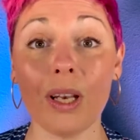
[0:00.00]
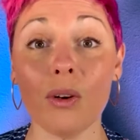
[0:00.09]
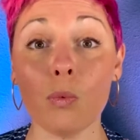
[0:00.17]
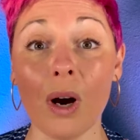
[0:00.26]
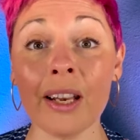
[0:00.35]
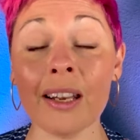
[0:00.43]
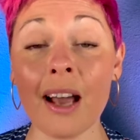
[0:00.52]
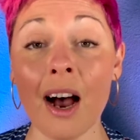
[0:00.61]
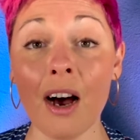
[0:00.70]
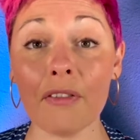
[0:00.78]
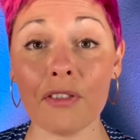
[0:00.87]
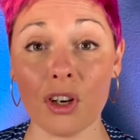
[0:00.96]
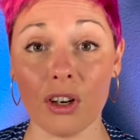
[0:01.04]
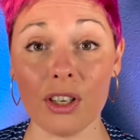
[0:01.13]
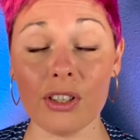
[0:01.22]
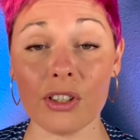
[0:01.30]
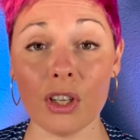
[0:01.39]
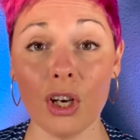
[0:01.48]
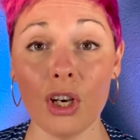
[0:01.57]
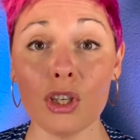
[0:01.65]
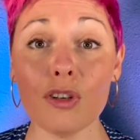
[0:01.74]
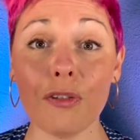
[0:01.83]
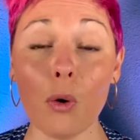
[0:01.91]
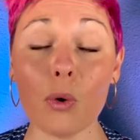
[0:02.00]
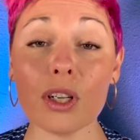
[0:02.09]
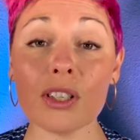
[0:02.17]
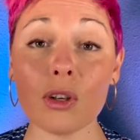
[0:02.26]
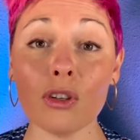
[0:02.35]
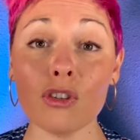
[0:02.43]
in 1.5 years, you focused on